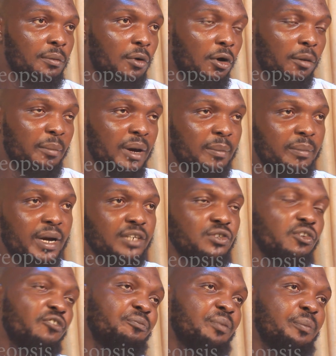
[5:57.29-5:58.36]
or members
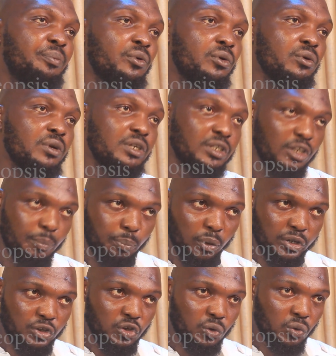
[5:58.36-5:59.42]
of people in the
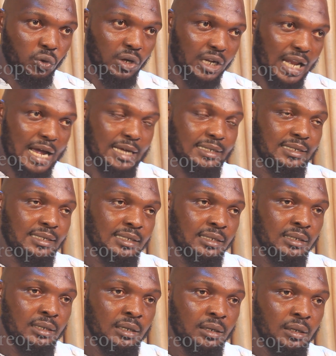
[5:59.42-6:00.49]
political class.
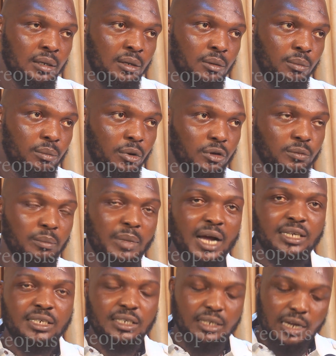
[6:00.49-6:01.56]
But
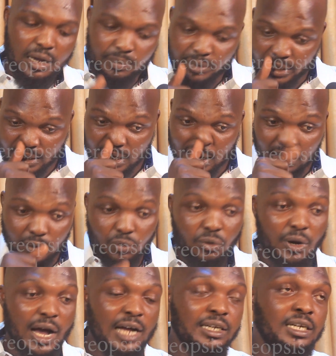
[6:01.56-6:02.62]
Mazi Nnamdi
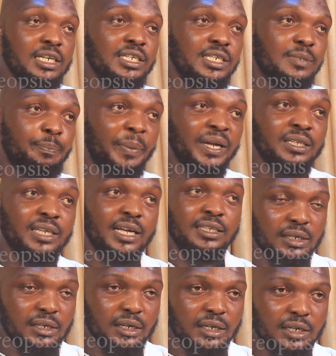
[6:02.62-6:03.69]
Kanu and his
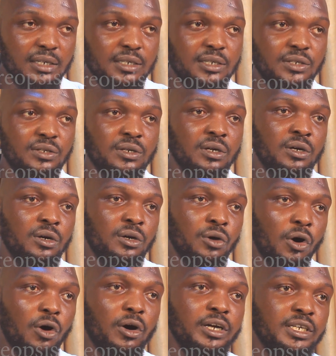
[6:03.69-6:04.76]
pendant release
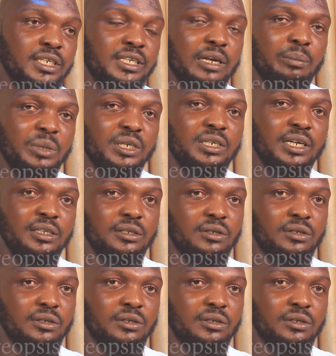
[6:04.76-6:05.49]
or his immediate